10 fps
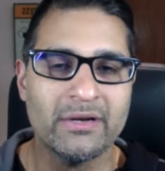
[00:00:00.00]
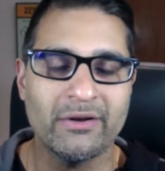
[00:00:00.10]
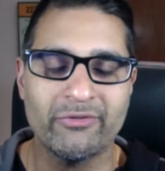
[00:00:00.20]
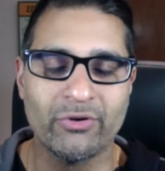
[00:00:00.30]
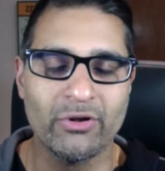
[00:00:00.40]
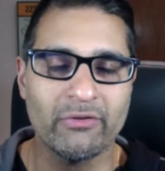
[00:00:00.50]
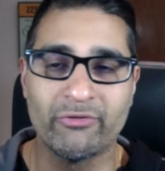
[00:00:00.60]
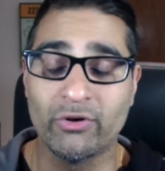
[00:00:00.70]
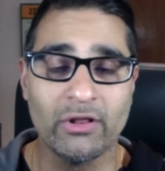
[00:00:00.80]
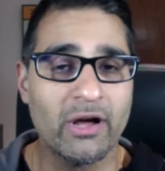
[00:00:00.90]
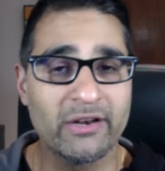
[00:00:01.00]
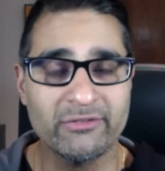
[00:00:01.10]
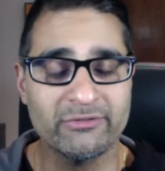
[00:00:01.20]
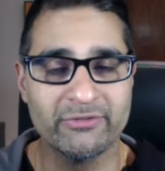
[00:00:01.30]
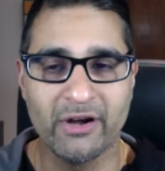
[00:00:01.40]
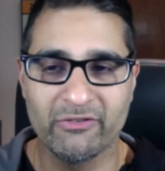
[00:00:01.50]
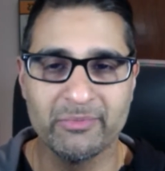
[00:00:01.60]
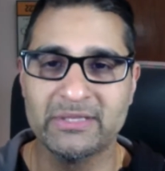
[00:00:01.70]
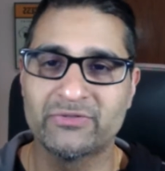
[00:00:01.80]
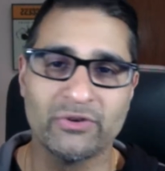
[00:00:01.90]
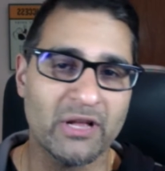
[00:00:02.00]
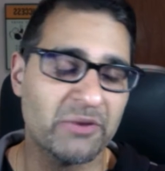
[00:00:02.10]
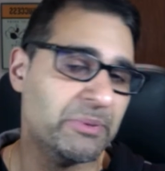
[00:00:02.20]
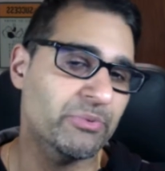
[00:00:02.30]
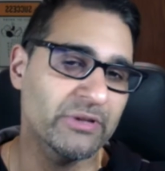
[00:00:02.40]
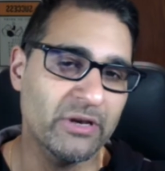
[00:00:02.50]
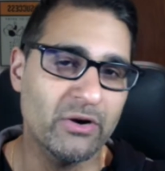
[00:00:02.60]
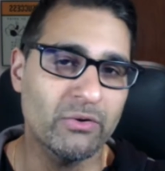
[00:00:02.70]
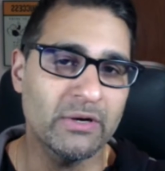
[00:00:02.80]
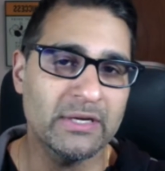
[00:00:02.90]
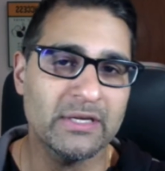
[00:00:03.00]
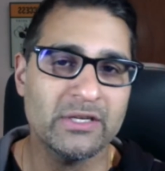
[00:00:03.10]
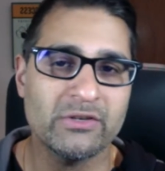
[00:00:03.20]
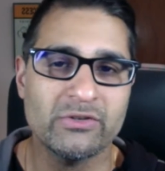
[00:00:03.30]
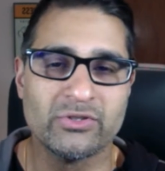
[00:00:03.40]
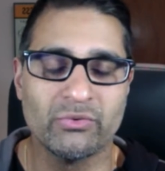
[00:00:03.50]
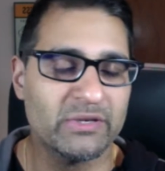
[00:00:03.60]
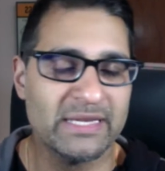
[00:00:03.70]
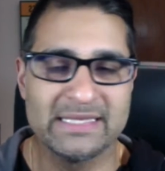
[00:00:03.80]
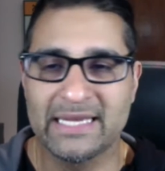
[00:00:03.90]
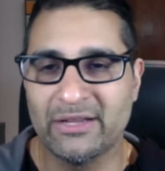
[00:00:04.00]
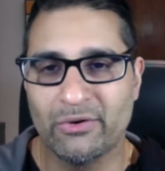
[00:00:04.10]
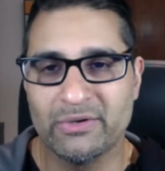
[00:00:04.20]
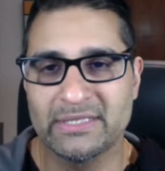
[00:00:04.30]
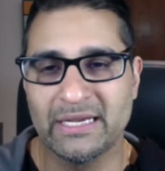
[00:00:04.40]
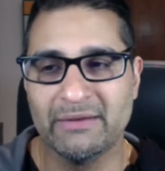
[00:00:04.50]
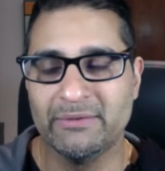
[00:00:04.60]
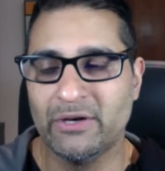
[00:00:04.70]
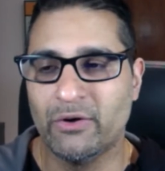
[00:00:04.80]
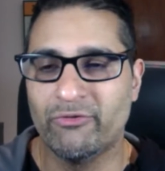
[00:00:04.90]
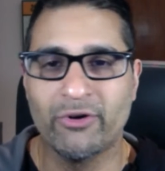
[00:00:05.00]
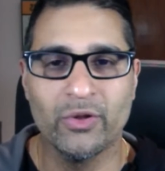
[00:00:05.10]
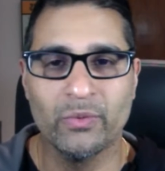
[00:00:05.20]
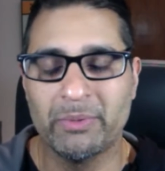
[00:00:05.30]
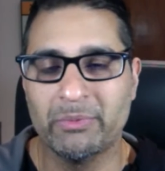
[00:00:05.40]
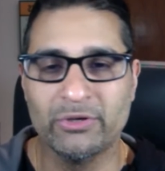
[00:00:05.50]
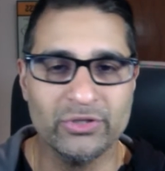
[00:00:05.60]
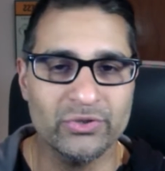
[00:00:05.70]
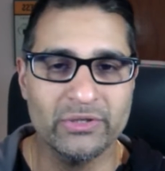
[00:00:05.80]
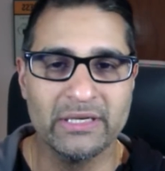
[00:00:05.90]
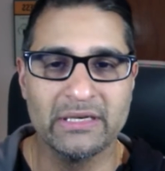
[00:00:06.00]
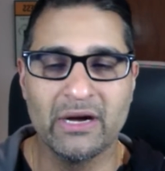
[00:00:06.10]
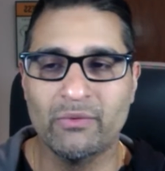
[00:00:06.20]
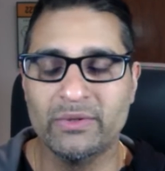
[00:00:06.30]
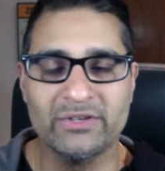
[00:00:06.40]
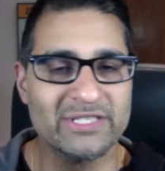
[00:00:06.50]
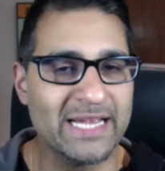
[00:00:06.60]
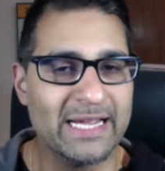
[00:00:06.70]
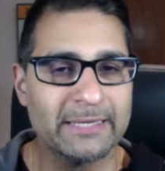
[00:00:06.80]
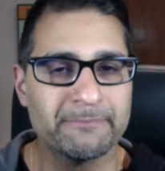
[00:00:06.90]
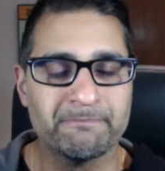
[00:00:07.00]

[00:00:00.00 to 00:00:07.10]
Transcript: for a lot of governments, for a lot of people in the know. So what do they say? They always say, follow what people are doing, not what they're saying.